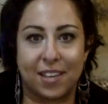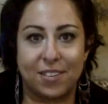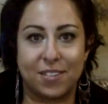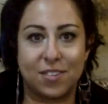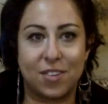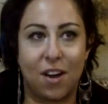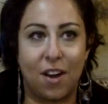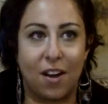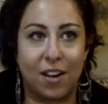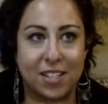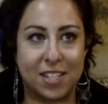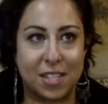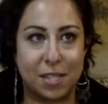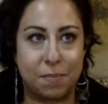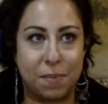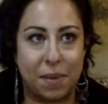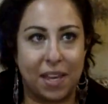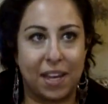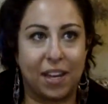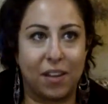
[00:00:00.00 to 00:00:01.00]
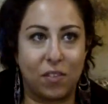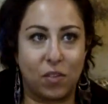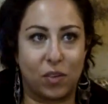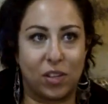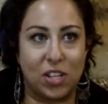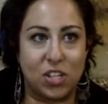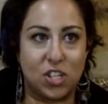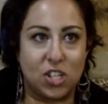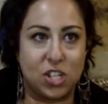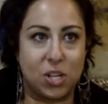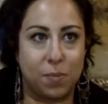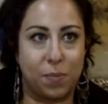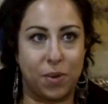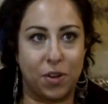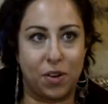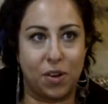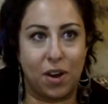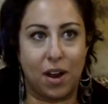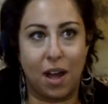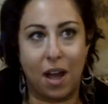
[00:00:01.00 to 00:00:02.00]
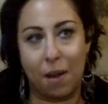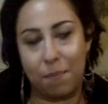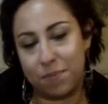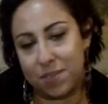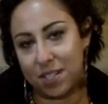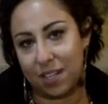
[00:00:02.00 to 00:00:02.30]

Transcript: talks at the beginning of the relationship where you're up